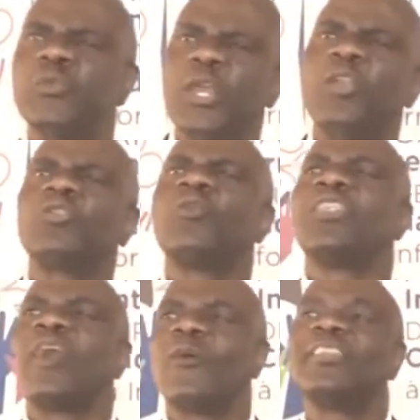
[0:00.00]
do a lot on
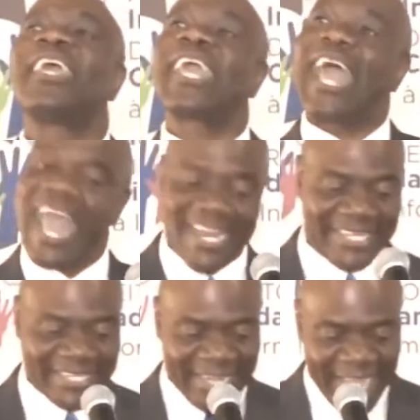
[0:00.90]
their own. They
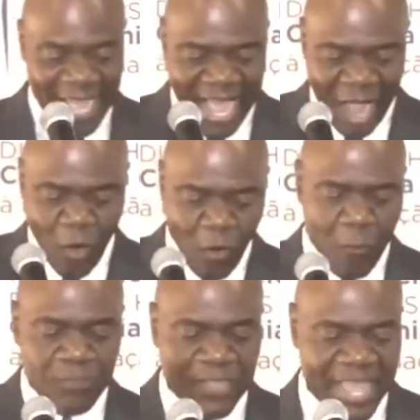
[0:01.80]
can't. I
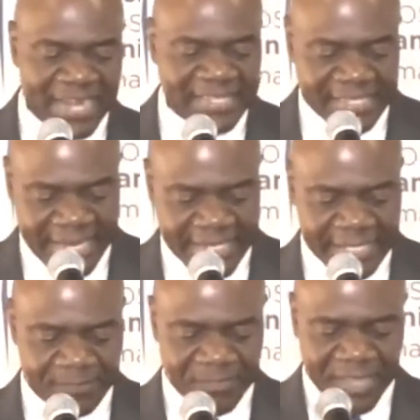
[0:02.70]
hope they understand
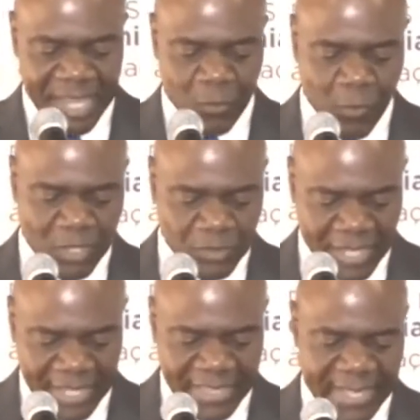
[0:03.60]
and work
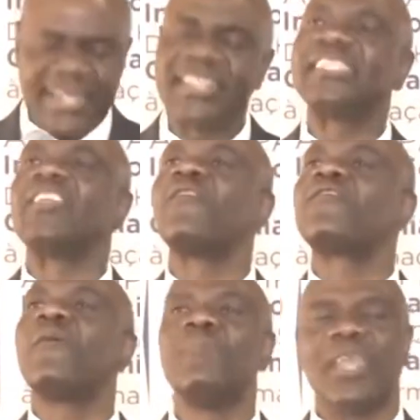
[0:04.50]
together. And the
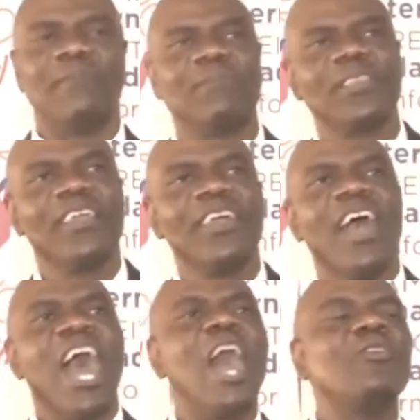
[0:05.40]
xenophobia.
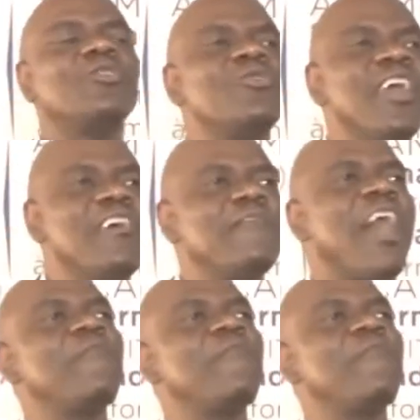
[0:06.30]
How do you have